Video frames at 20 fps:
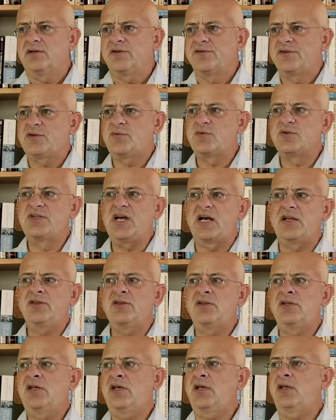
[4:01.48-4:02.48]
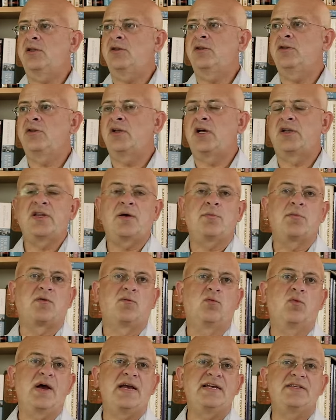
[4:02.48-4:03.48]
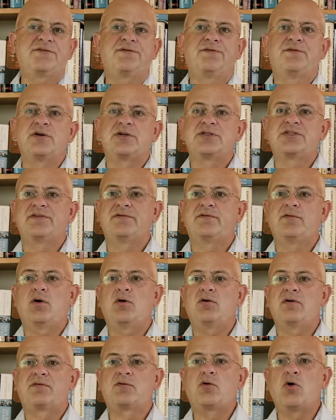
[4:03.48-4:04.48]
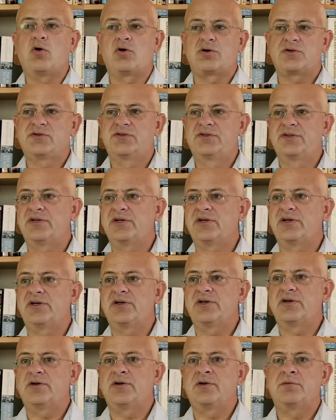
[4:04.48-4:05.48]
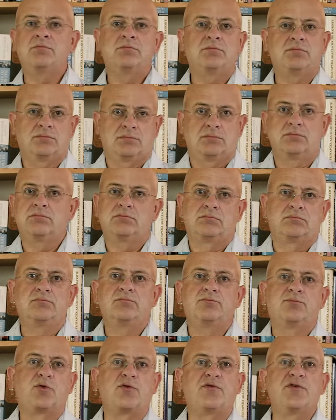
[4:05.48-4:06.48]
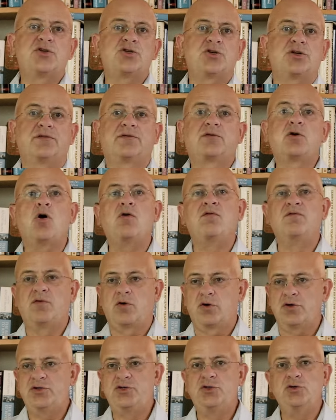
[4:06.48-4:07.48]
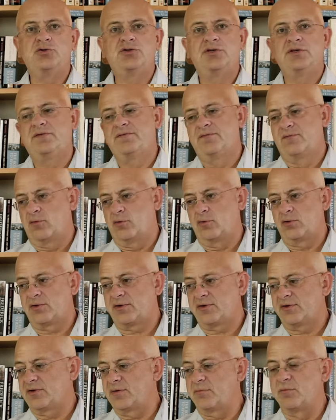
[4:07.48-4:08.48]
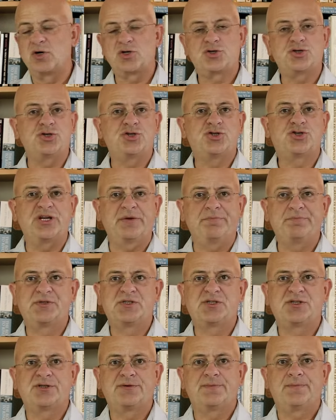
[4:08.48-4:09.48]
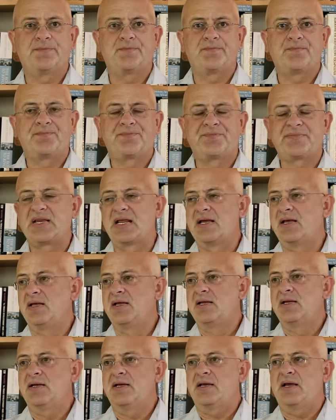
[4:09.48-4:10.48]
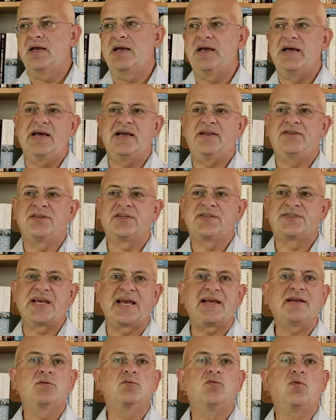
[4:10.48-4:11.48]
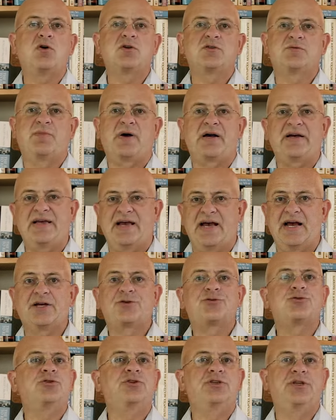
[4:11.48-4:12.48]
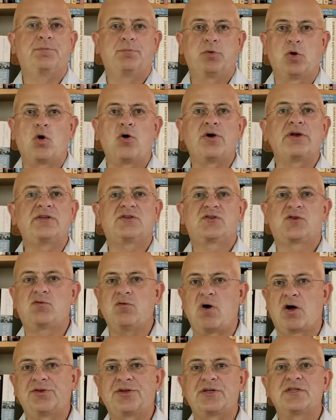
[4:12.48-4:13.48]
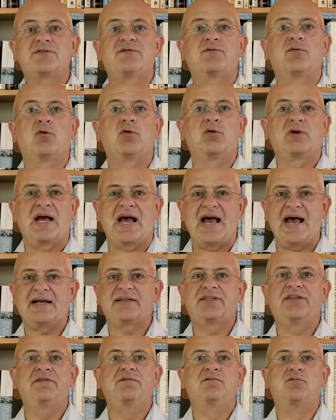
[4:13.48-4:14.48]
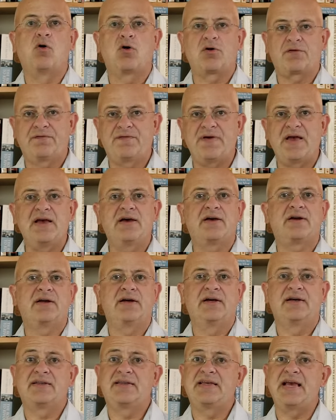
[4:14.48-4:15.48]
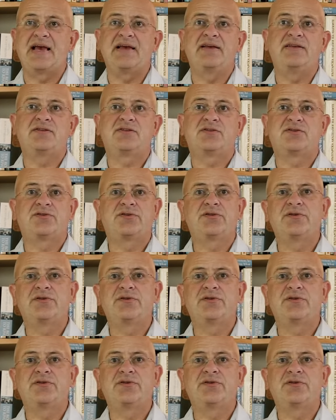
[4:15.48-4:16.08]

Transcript: This was done in a number of ways. First of all, of course, the provision of convoy duty for the merchant ships. And the second was by actually deploying squadrons for active warfare against